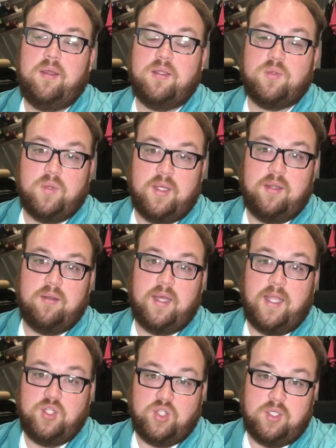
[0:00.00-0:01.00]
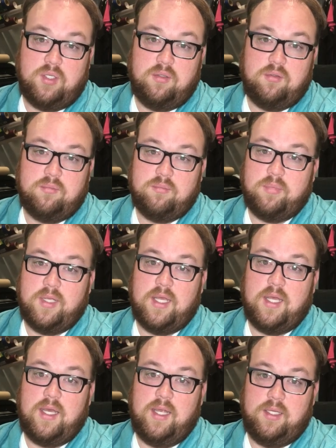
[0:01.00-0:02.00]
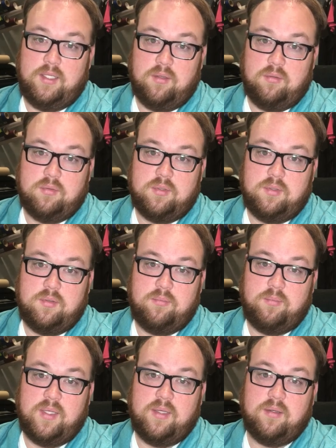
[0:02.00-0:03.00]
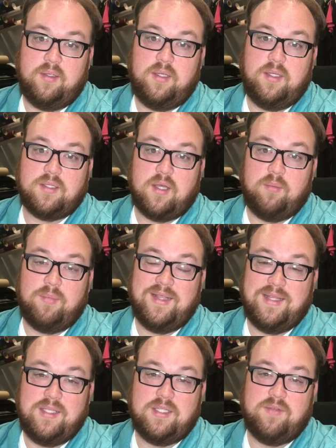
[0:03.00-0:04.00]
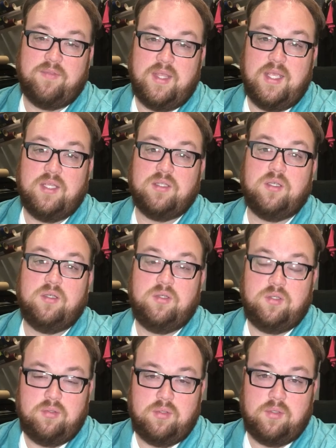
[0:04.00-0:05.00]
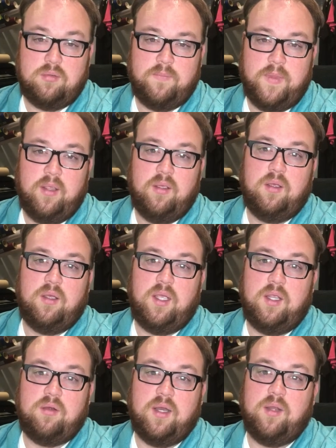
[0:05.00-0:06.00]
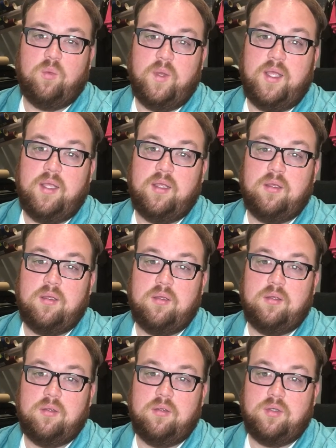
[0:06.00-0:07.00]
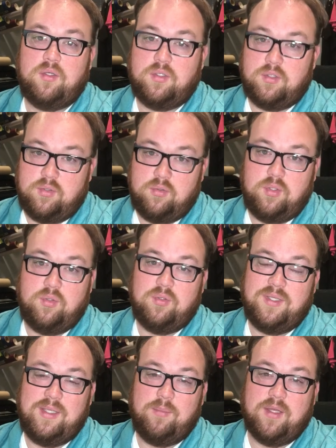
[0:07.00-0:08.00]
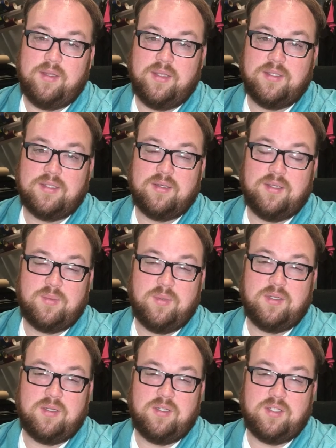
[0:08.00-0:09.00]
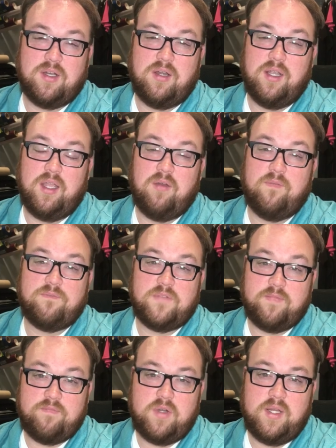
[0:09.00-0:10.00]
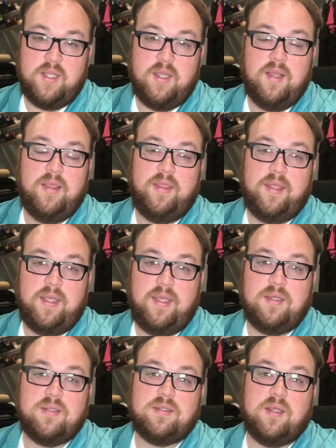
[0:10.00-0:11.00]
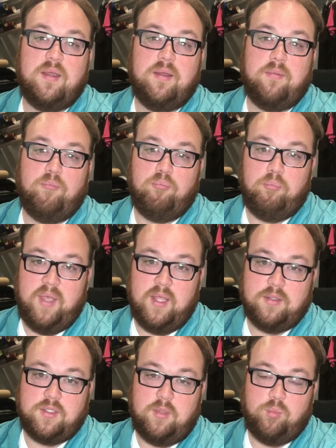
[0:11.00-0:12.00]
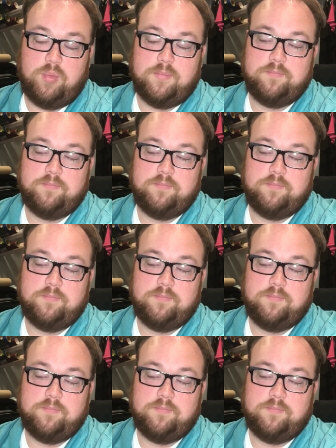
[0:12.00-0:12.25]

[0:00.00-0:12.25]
It's what I should do, but I don't. But it's on my list of things to do. A great way to do email lists, especially starting out for free, is MailChimp.